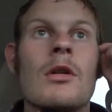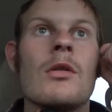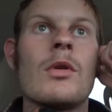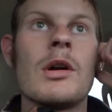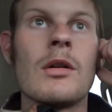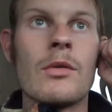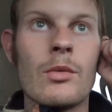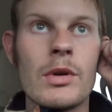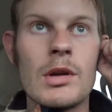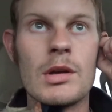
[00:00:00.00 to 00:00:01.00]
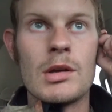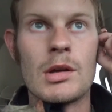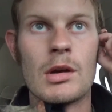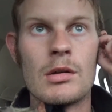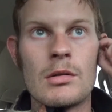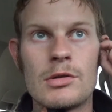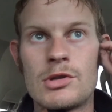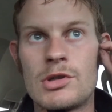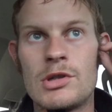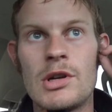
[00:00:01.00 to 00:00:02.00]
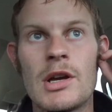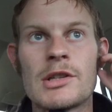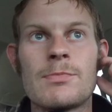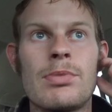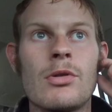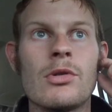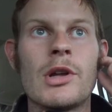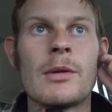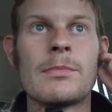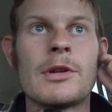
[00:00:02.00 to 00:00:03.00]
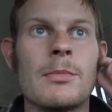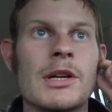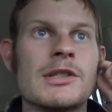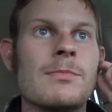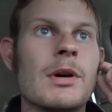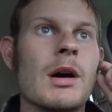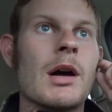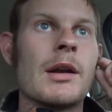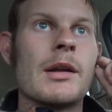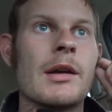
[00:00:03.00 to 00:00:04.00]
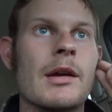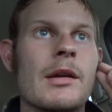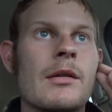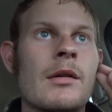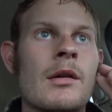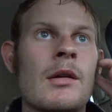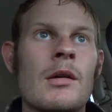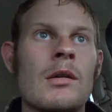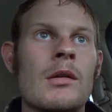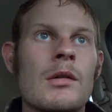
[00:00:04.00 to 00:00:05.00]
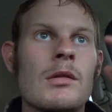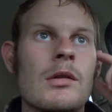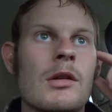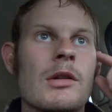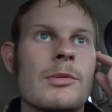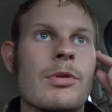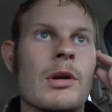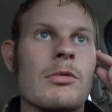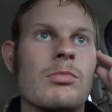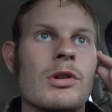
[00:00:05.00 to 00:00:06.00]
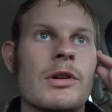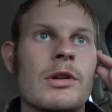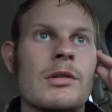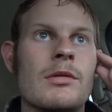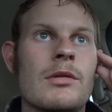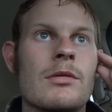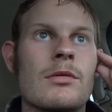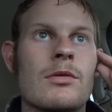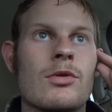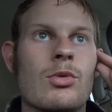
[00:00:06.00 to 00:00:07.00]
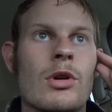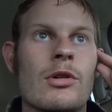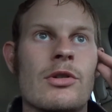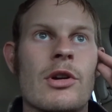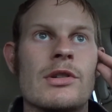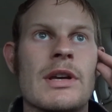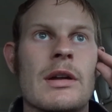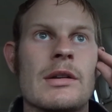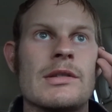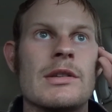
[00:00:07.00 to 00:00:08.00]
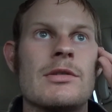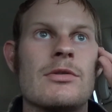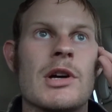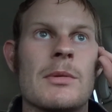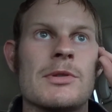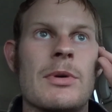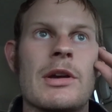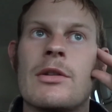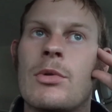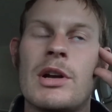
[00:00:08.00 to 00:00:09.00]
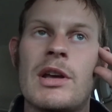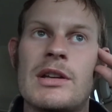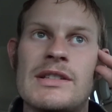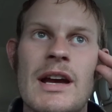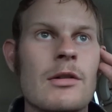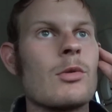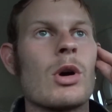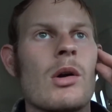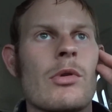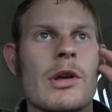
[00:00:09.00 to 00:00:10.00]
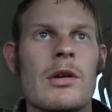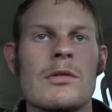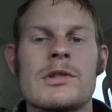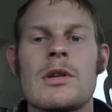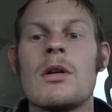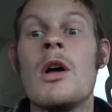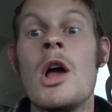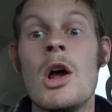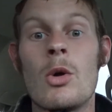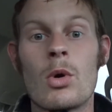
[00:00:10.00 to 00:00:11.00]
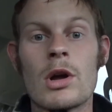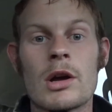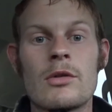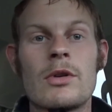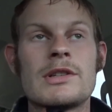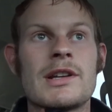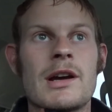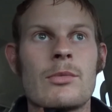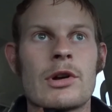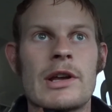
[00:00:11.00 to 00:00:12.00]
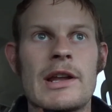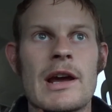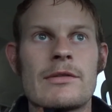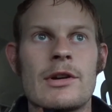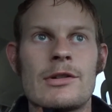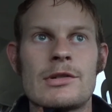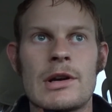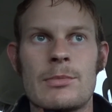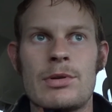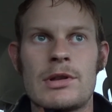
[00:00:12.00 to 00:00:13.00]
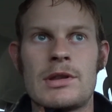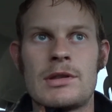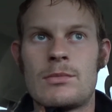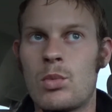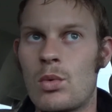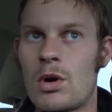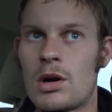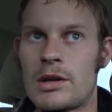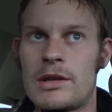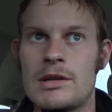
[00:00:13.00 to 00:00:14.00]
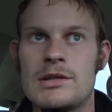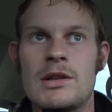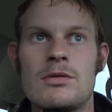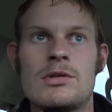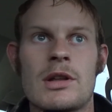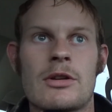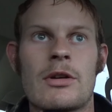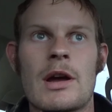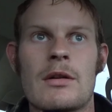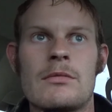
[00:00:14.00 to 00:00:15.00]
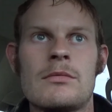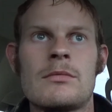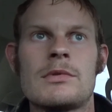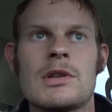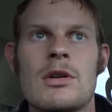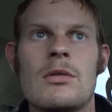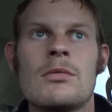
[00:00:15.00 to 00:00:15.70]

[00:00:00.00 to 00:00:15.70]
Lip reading: Well, we just pulled up to my spot, and literally probably 300 yards out I see two toms making their way to exactly where I want to go. So we're not going to waste time. We're going to get out there and try to put one of these dudes on the ground. So